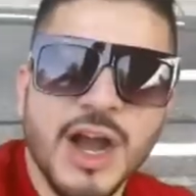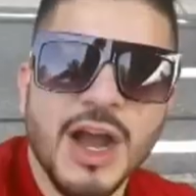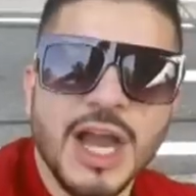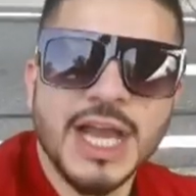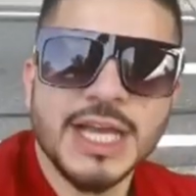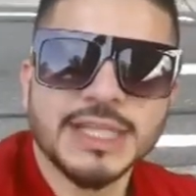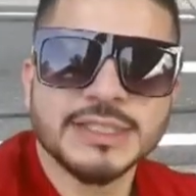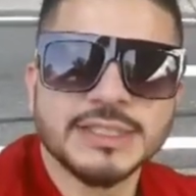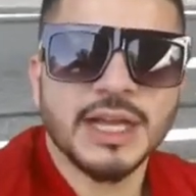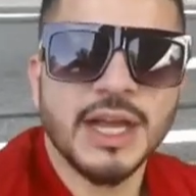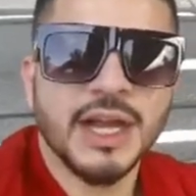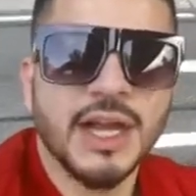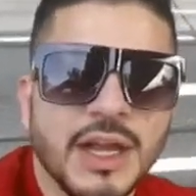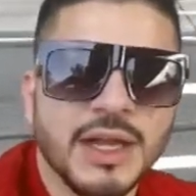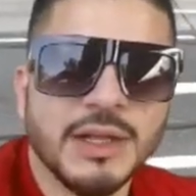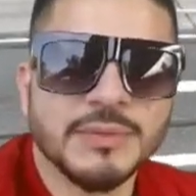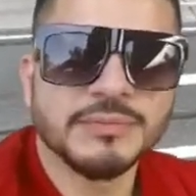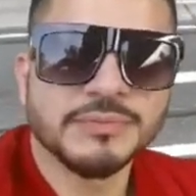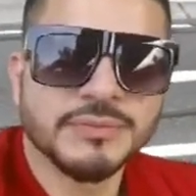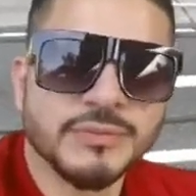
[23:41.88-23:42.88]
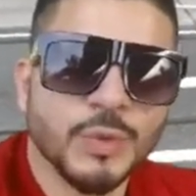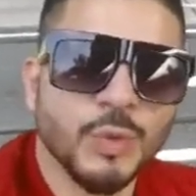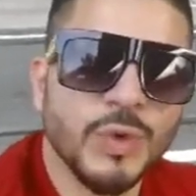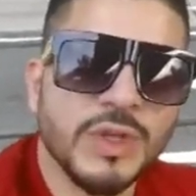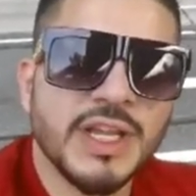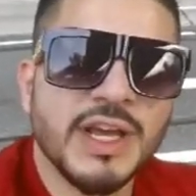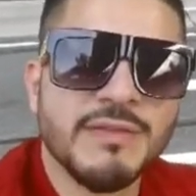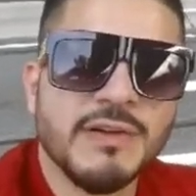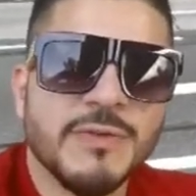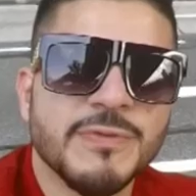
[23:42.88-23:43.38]
guys. Um,
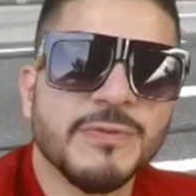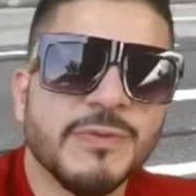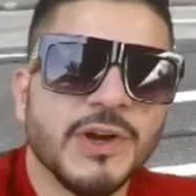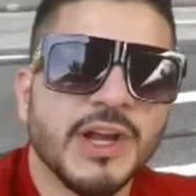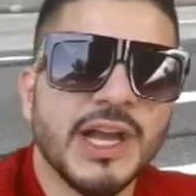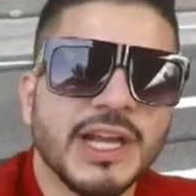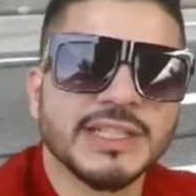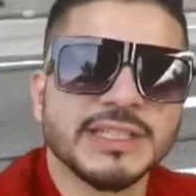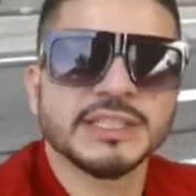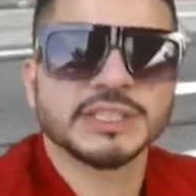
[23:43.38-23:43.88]
we'll never forget